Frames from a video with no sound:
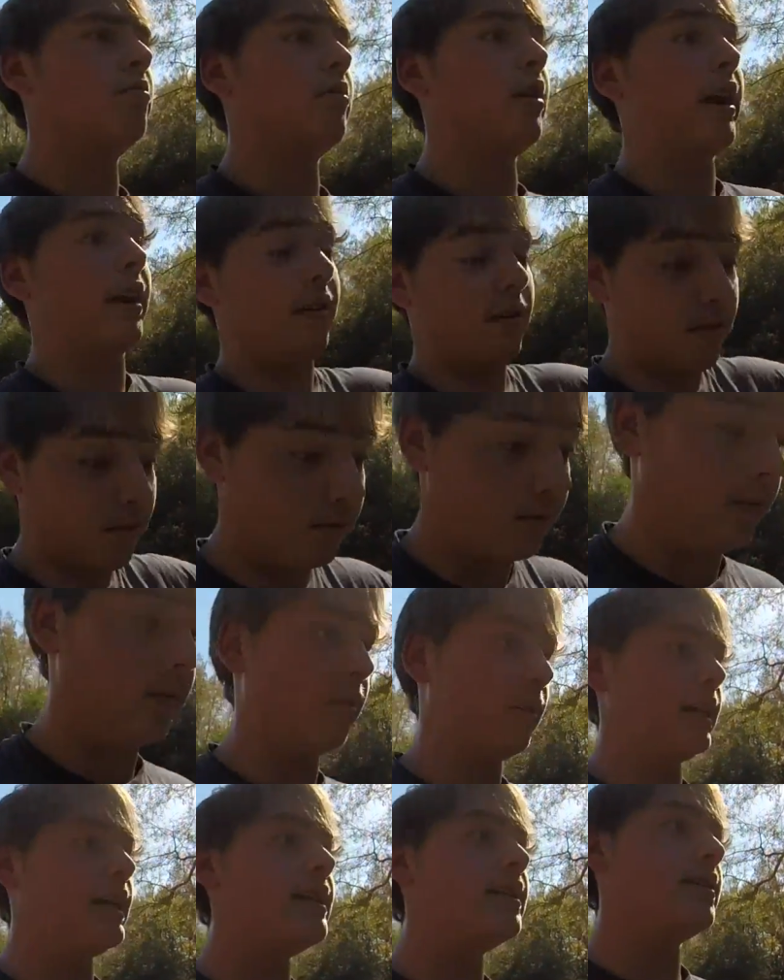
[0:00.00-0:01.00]
like,
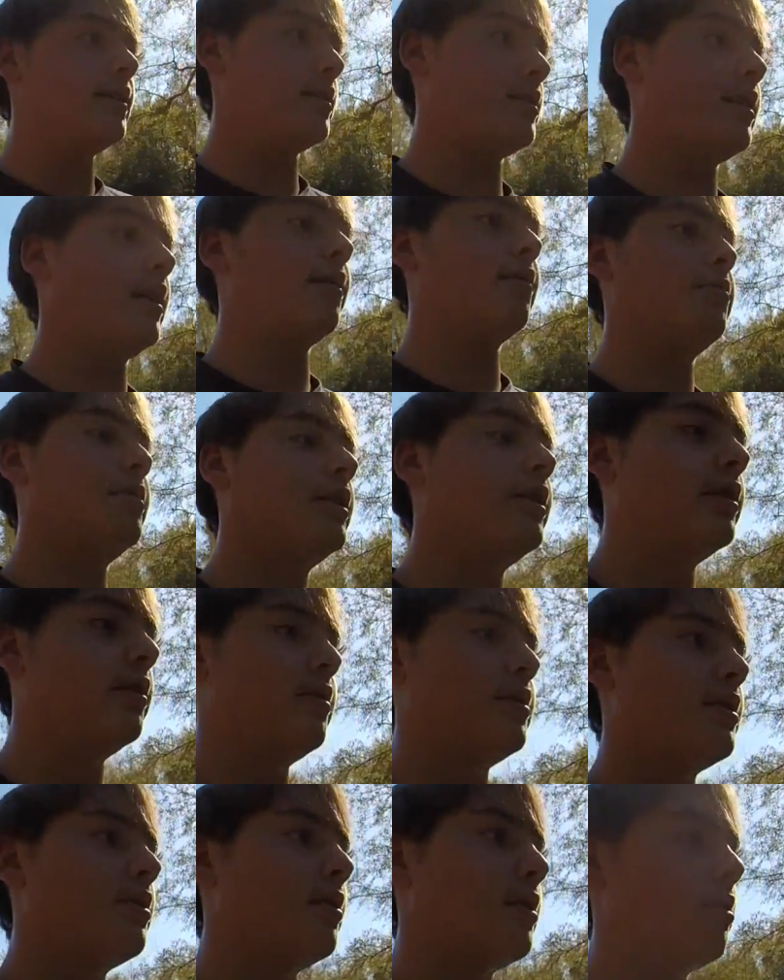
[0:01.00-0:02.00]
the easiest thing for me to do
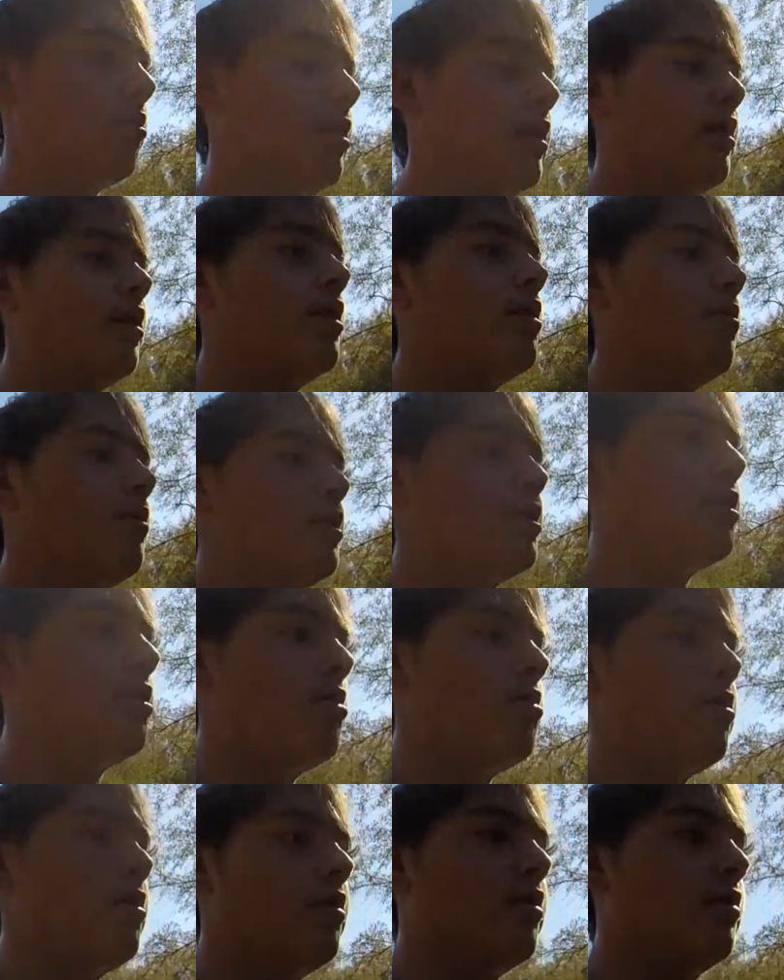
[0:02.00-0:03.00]
is do a 331
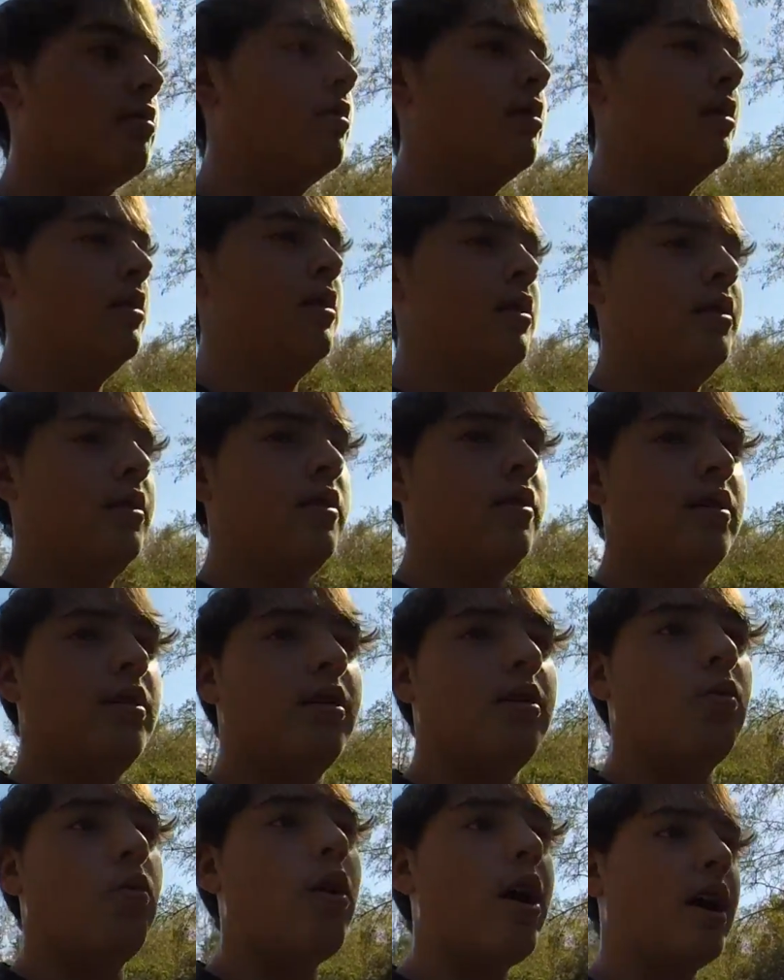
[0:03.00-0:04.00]
stroker
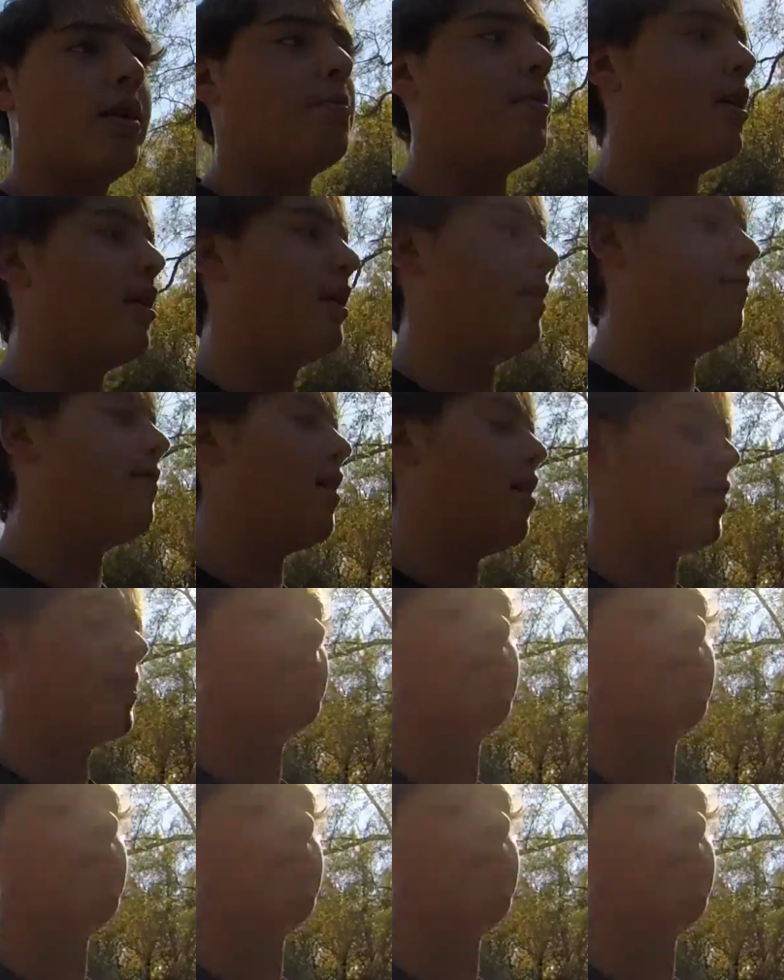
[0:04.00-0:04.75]
wide body Fox